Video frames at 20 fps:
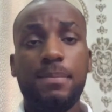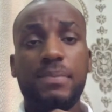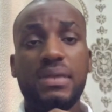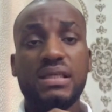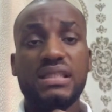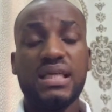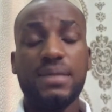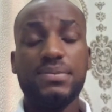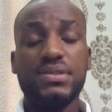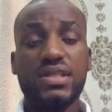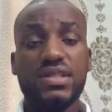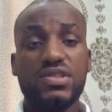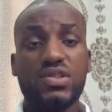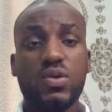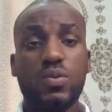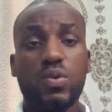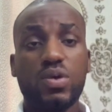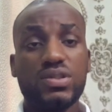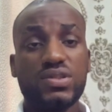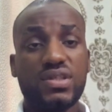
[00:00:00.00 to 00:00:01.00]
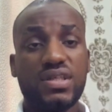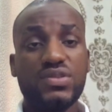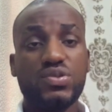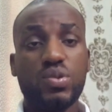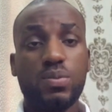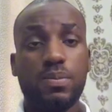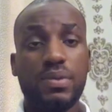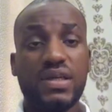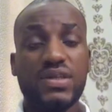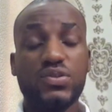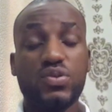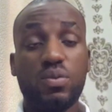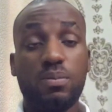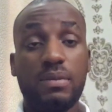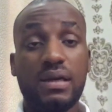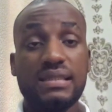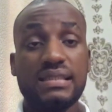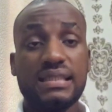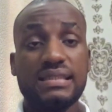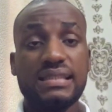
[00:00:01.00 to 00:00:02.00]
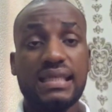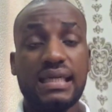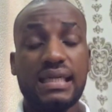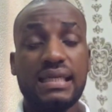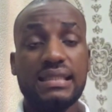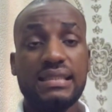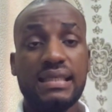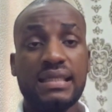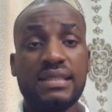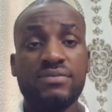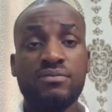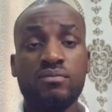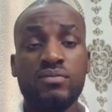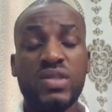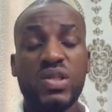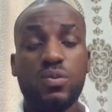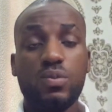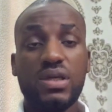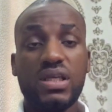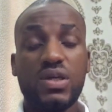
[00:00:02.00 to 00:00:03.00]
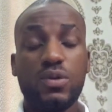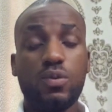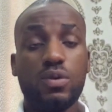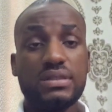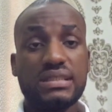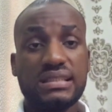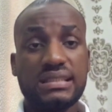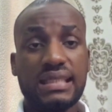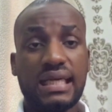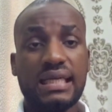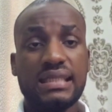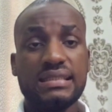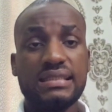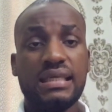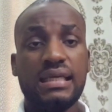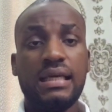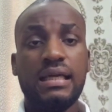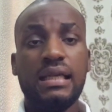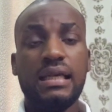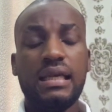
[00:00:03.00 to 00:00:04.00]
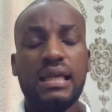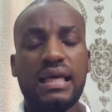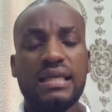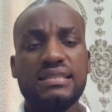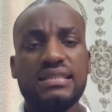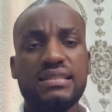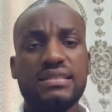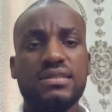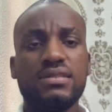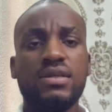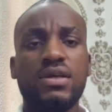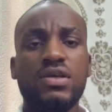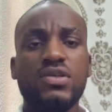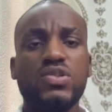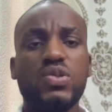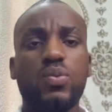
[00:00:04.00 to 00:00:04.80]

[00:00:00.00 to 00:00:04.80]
Benjamin Šeško was going to bring to Manchester United when he was signed last season.